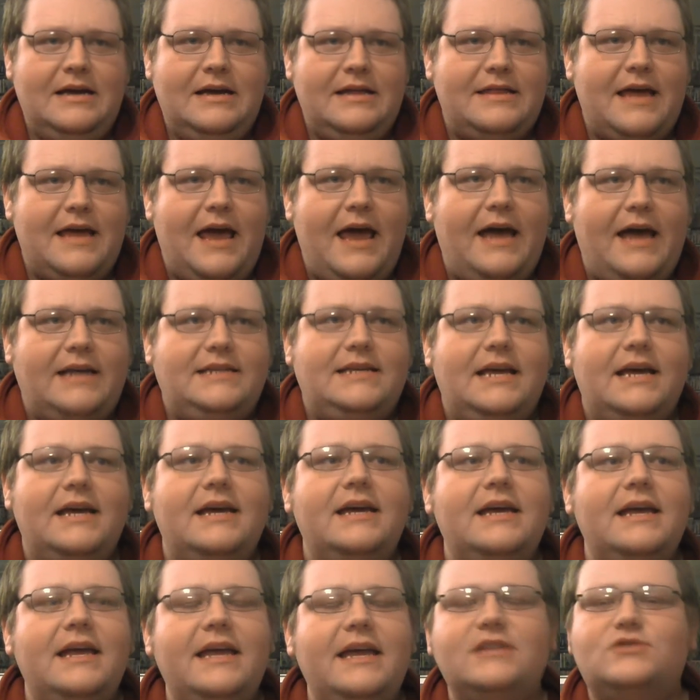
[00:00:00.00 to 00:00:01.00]
that
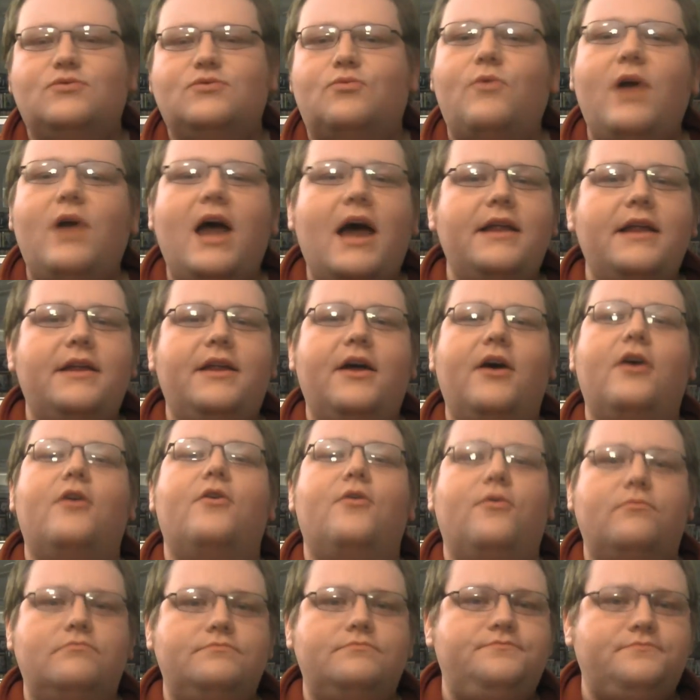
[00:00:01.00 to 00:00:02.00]
is right at
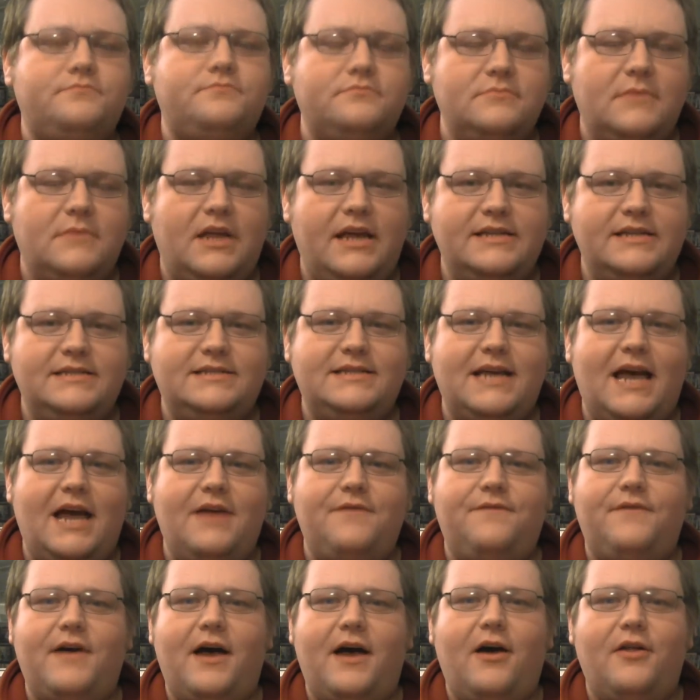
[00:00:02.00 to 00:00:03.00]
home
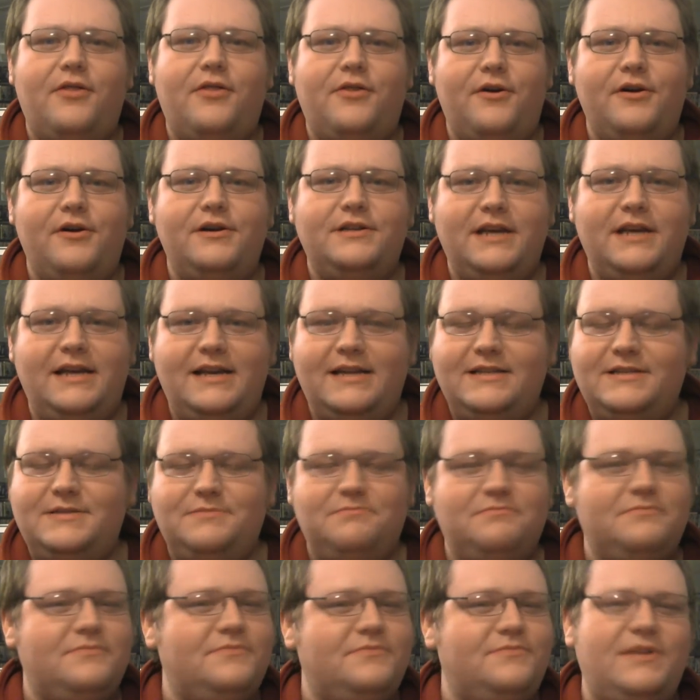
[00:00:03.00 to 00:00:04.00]
inside File 13. It's
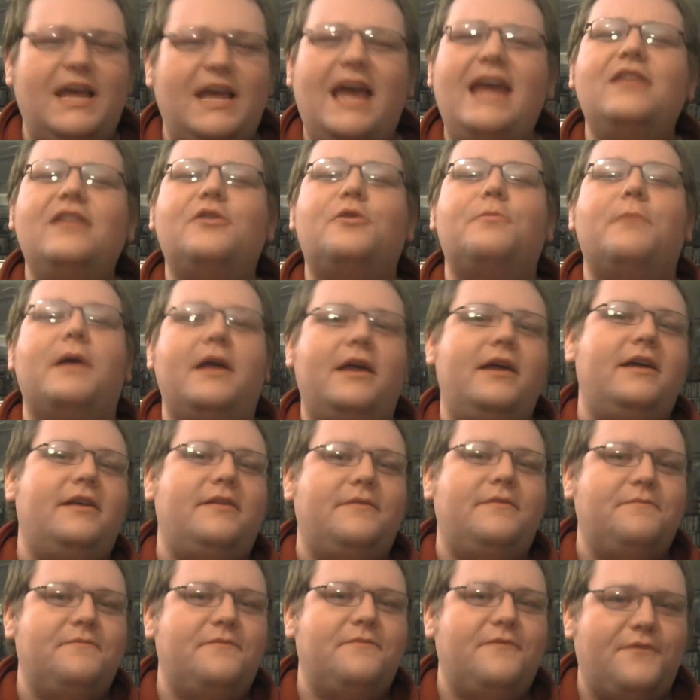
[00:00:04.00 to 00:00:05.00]
tailor-made
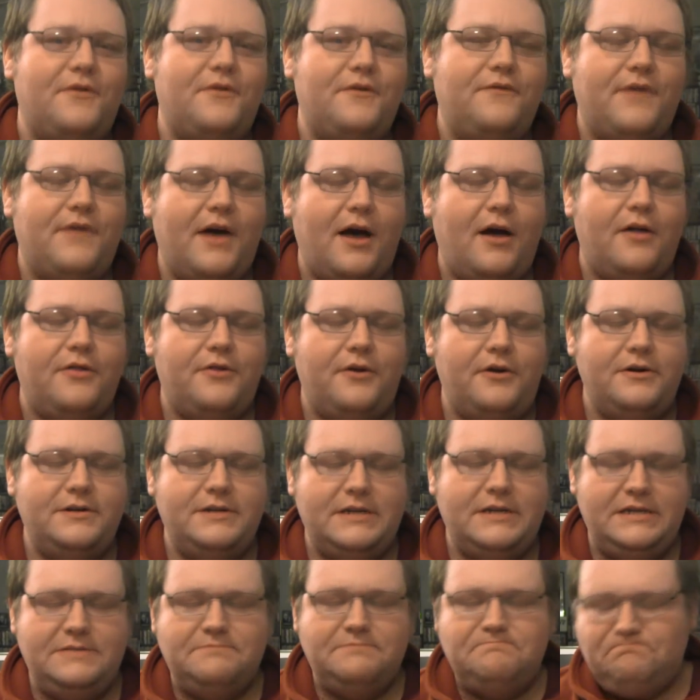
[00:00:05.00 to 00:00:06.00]
for File
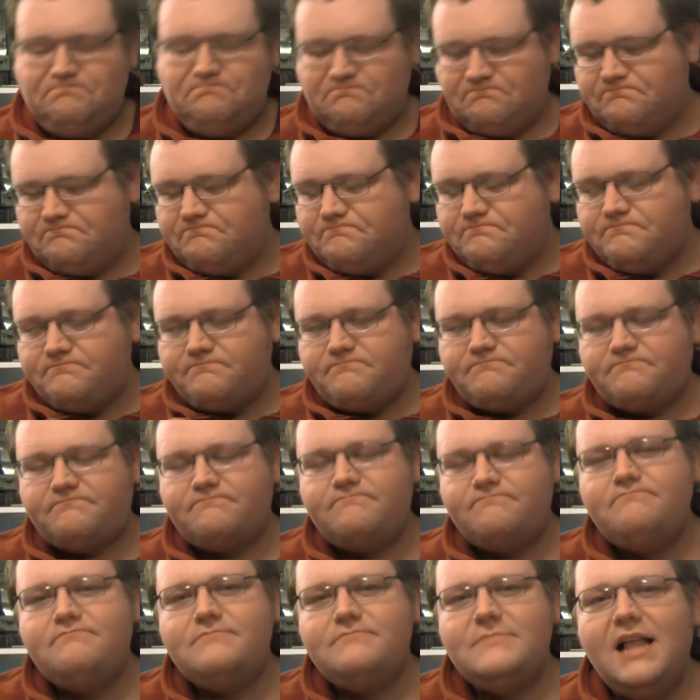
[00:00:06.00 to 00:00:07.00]
13.
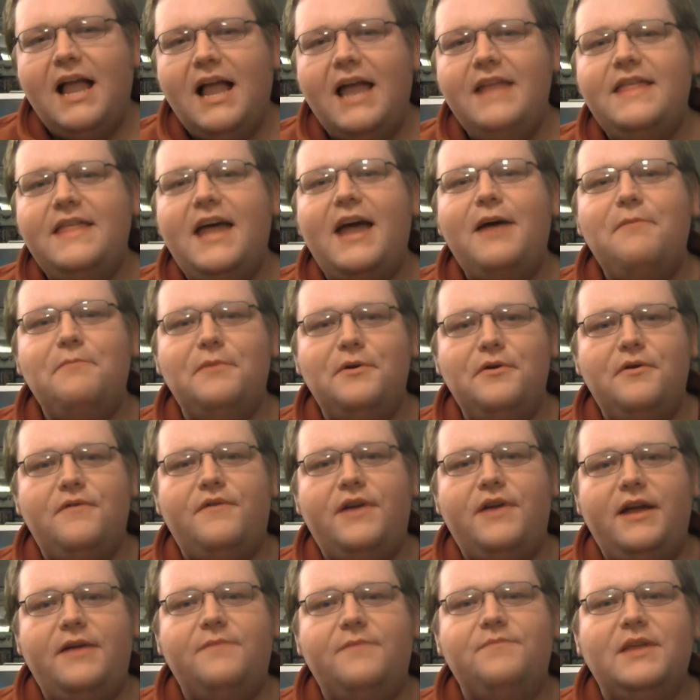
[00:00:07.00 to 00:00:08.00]
And that
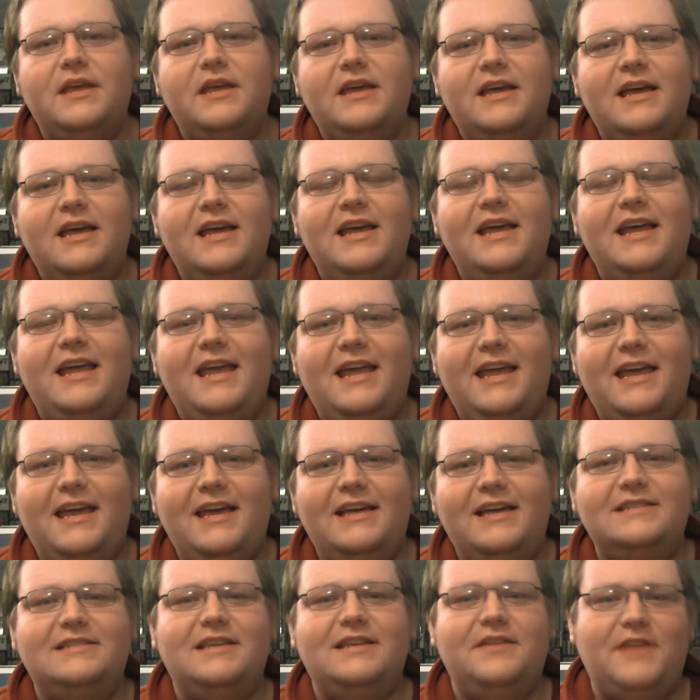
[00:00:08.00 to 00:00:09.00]
movie
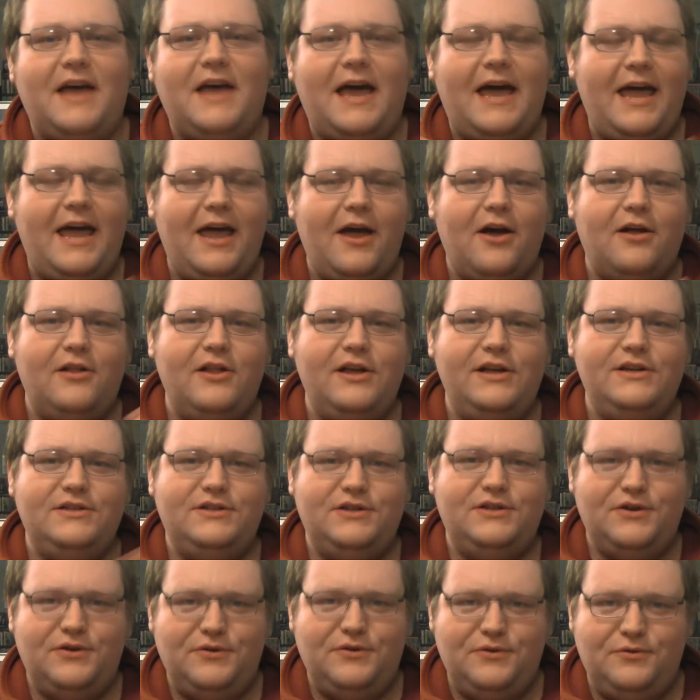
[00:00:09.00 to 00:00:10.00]
is The Howling
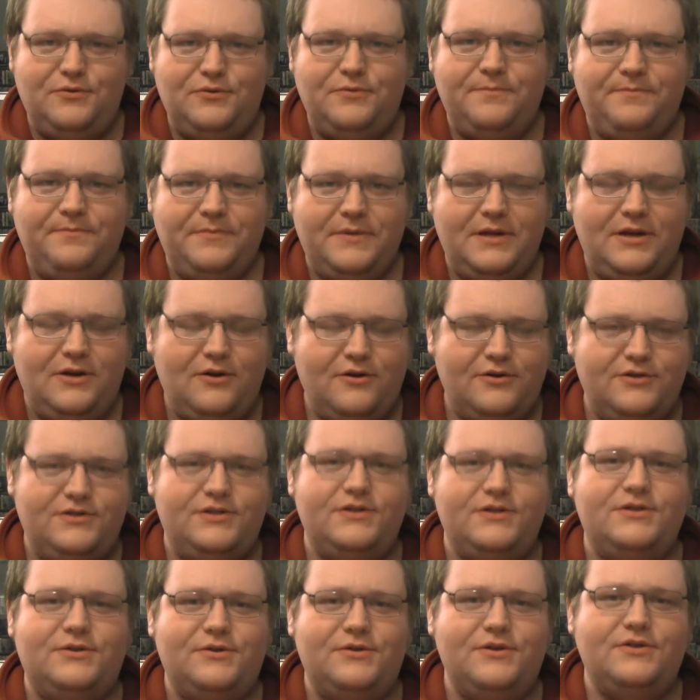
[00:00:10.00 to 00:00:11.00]
2, Your
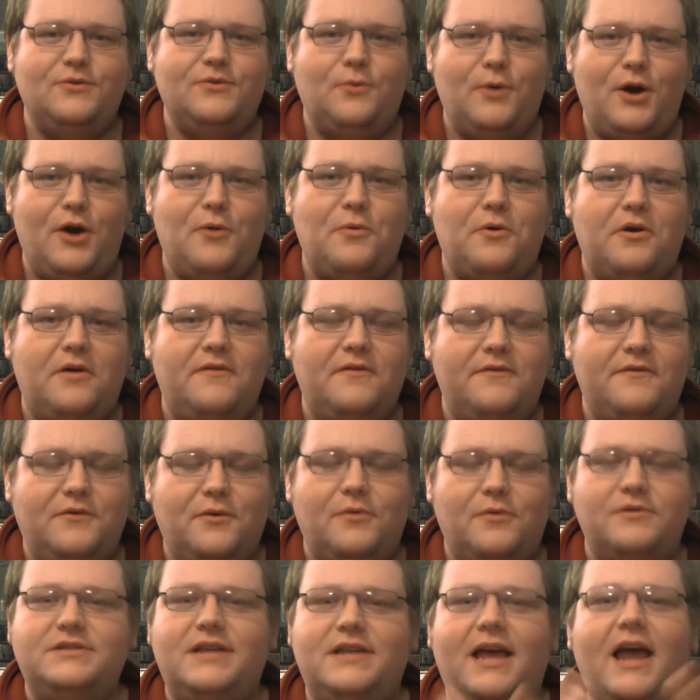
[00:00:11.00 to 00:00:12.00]
Sister is a Werewolf. Of
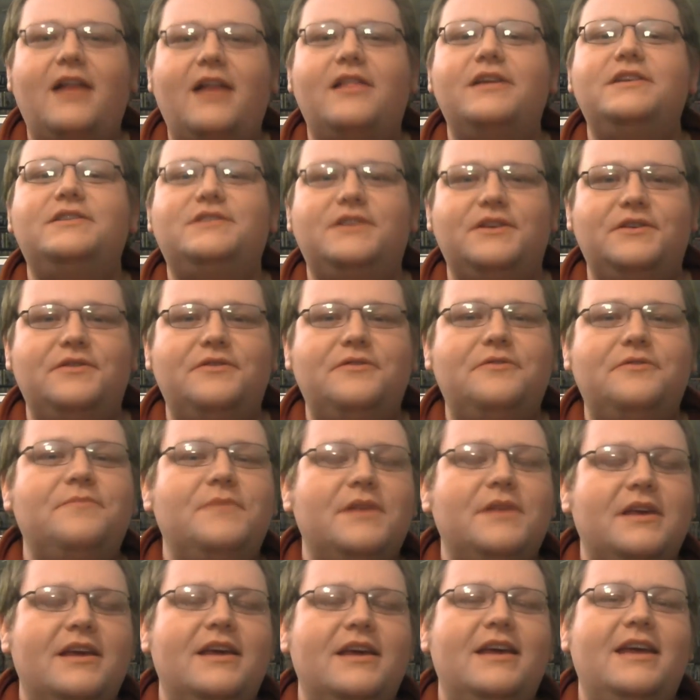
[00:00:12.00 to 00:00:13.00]
course, The Howling 2
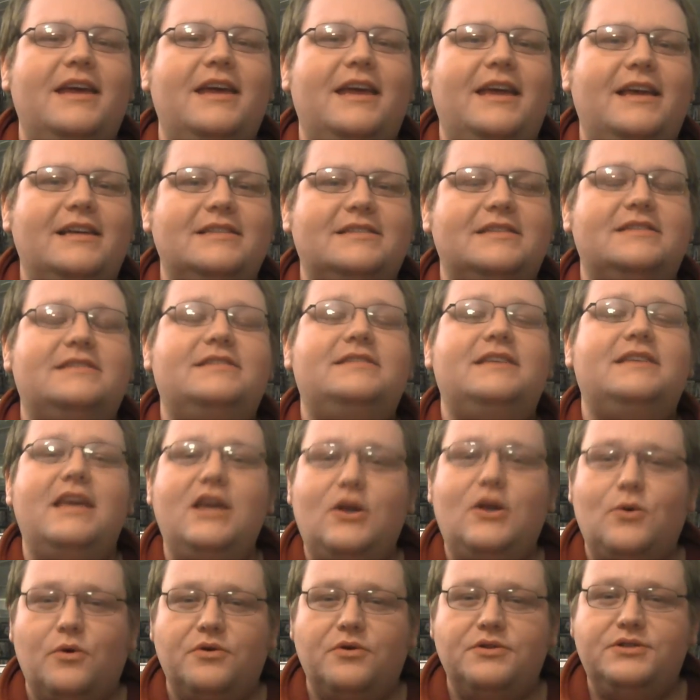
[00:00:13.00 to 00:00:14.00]
is a
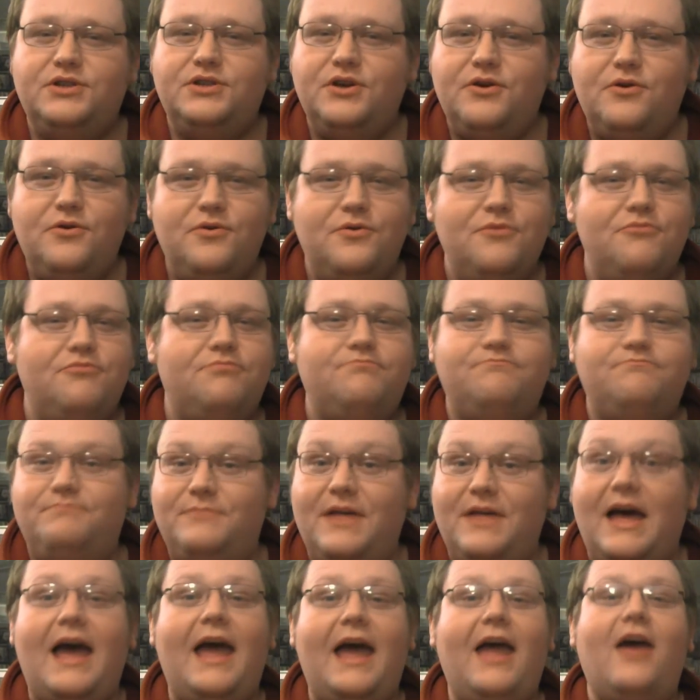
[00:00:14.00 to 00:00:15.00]
sequel to
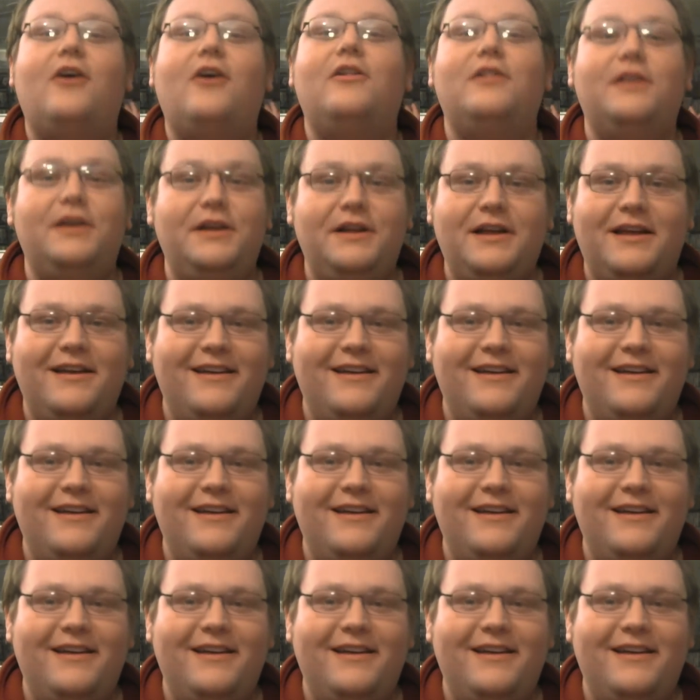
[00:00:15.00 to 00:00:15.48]
The Howling,